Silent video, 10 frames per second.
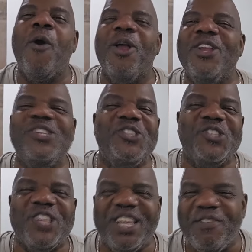and empower our
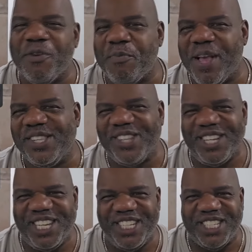listeners to live their
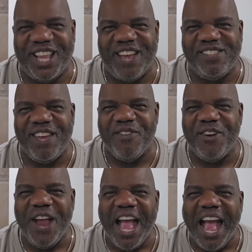best audacious
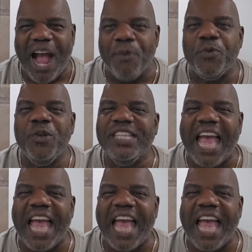lives ever. I'm